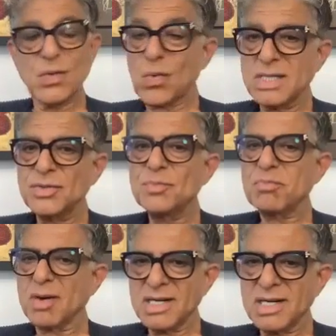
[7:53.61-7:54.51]

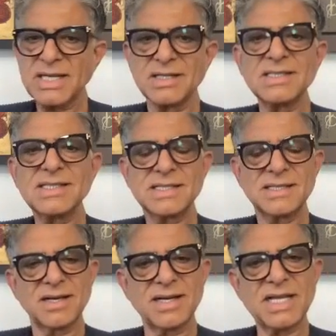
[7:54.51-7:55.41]
Quantum particles
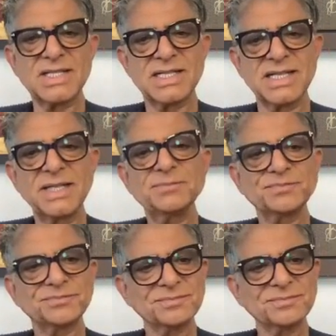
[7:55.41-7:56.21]
are actually